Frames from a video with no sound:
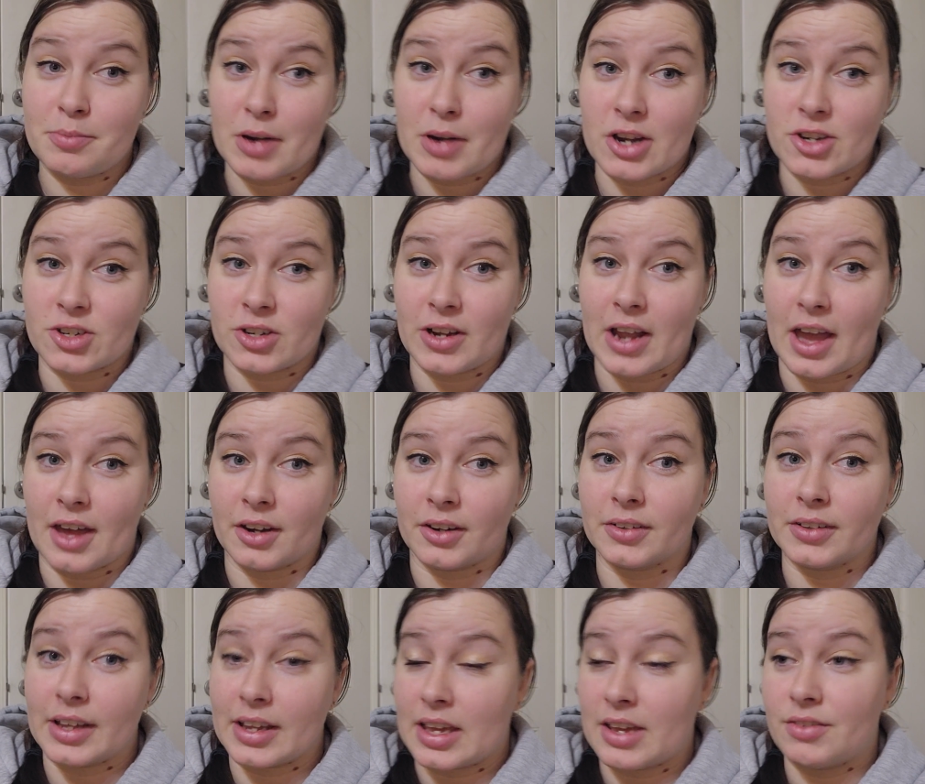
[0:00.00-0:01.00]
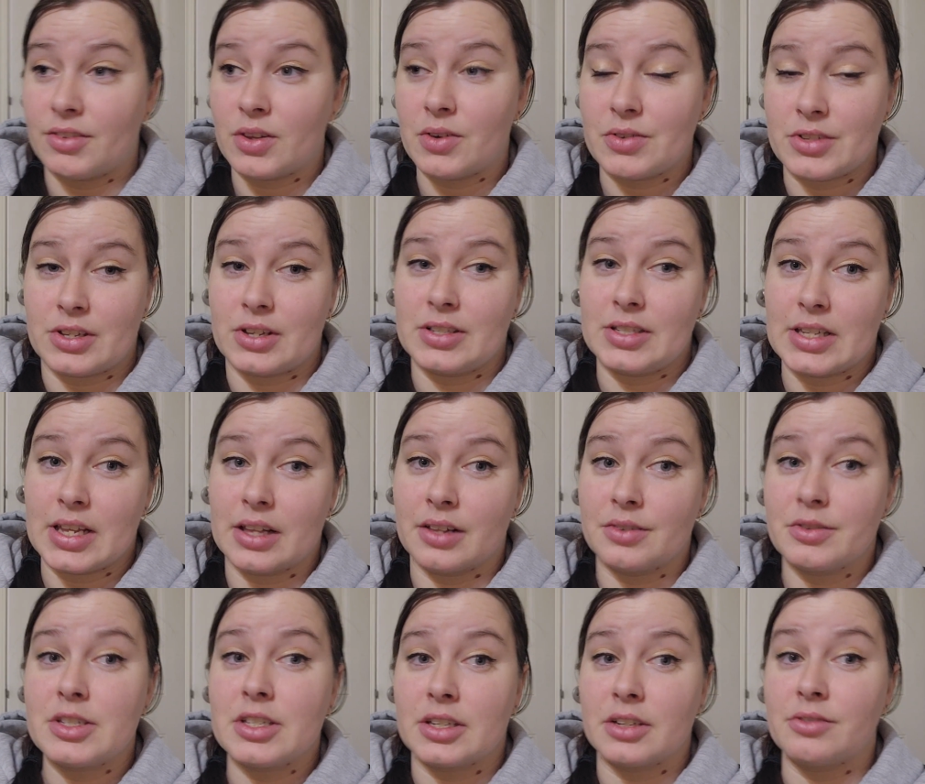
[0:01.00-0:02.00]
pressure canner, like even though it was on sale, it
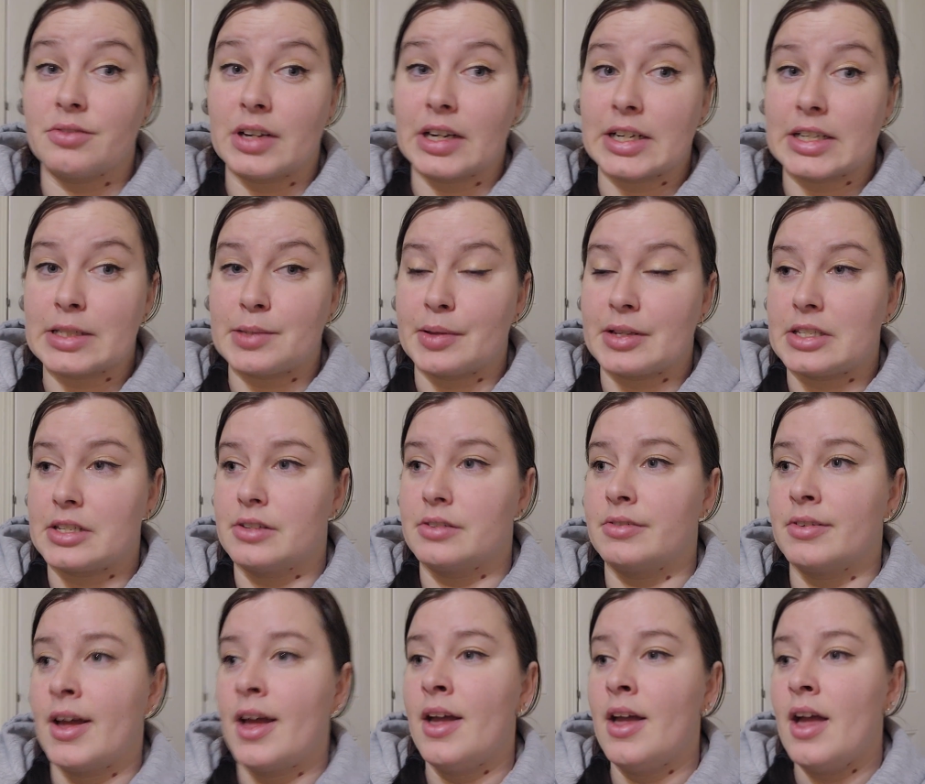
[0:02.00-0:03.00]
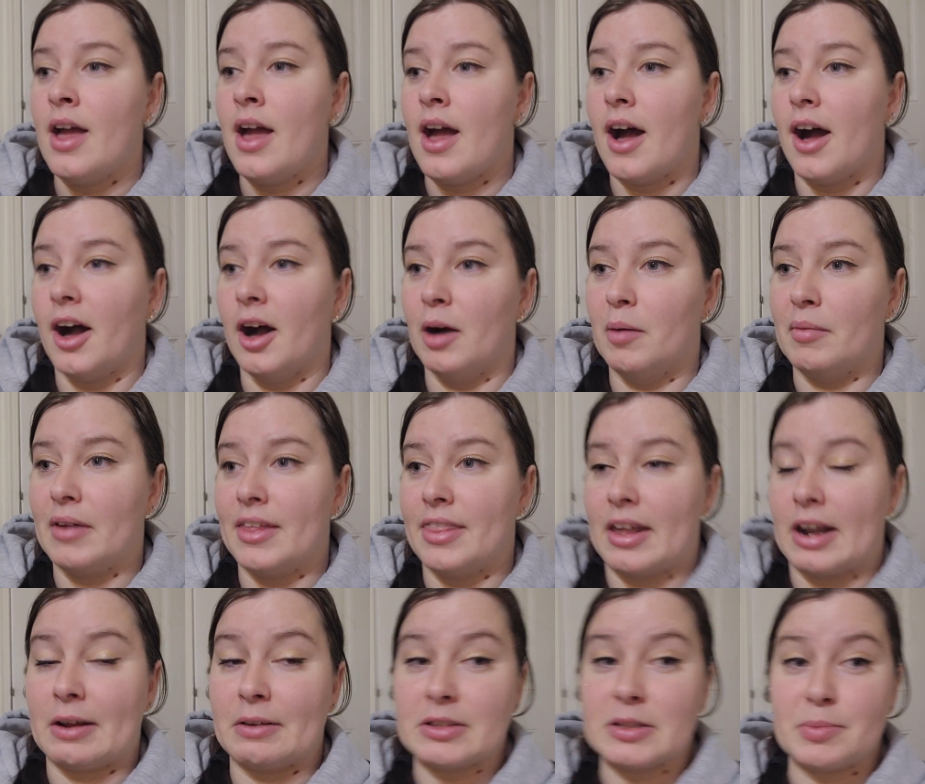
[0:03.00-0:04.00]
was still very expensive, um, and
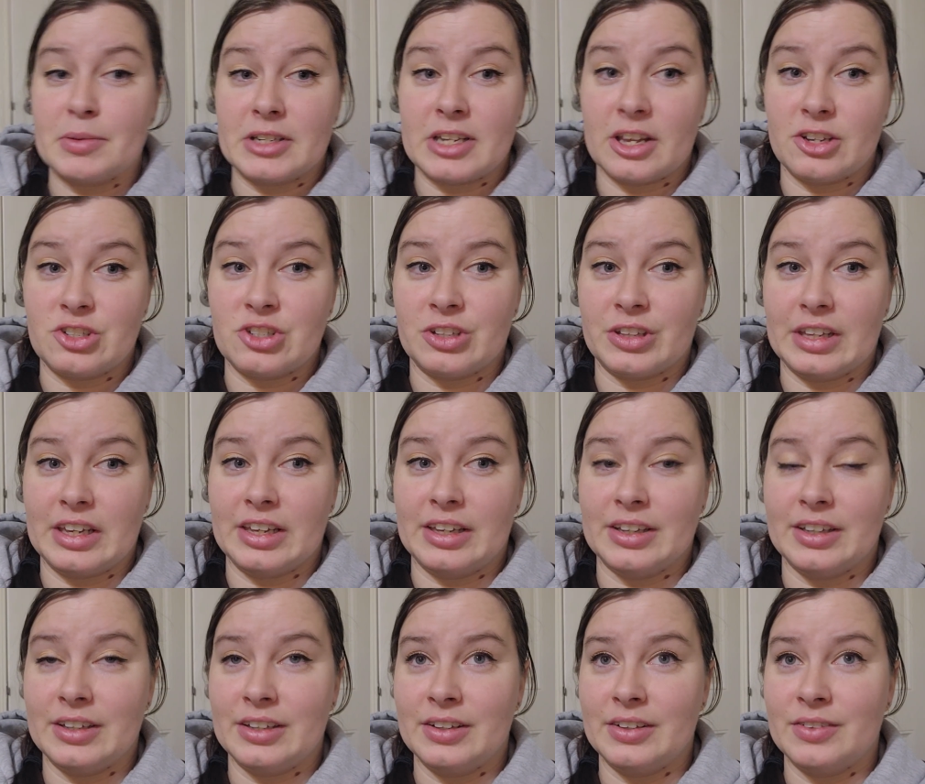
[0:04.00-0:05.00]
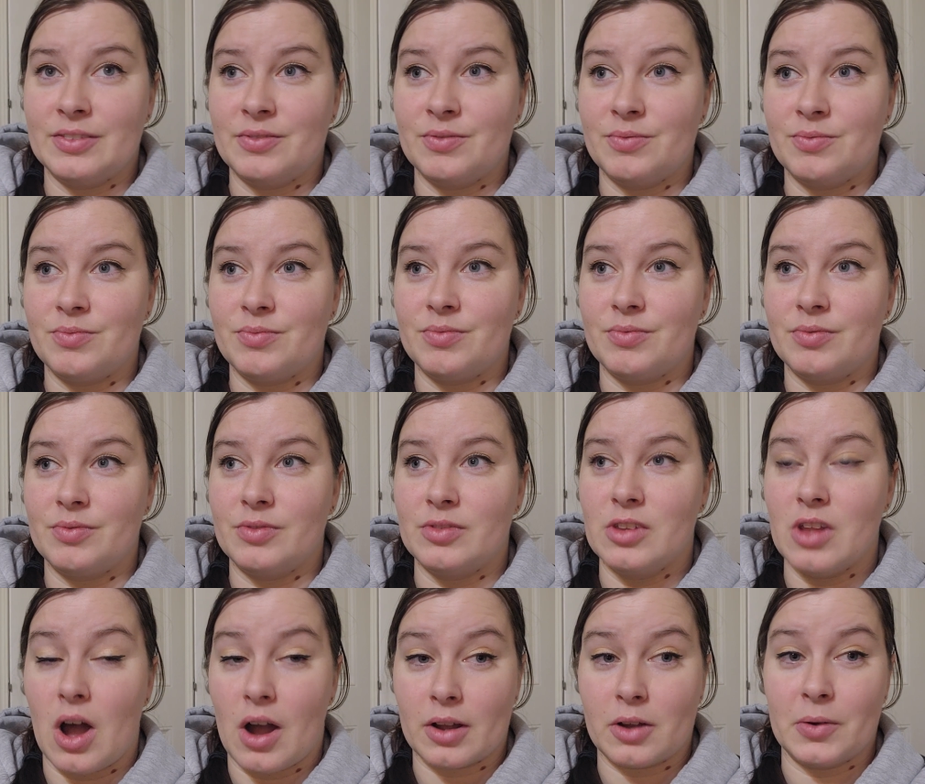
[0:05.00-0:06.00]
that I was potentially
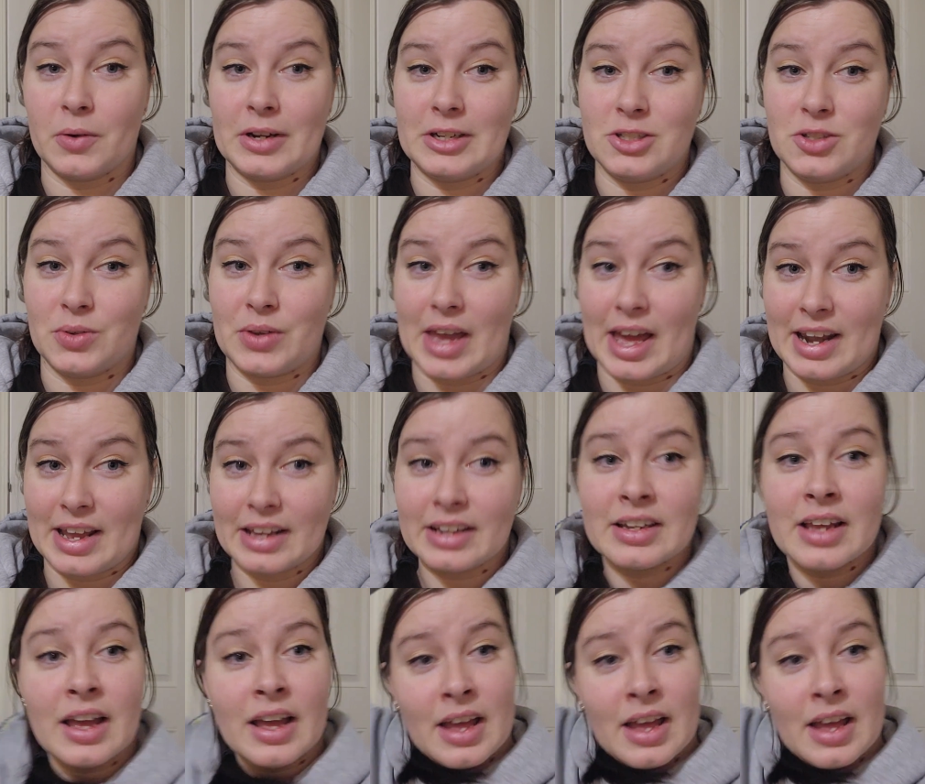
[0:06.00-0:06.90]
not going to get it.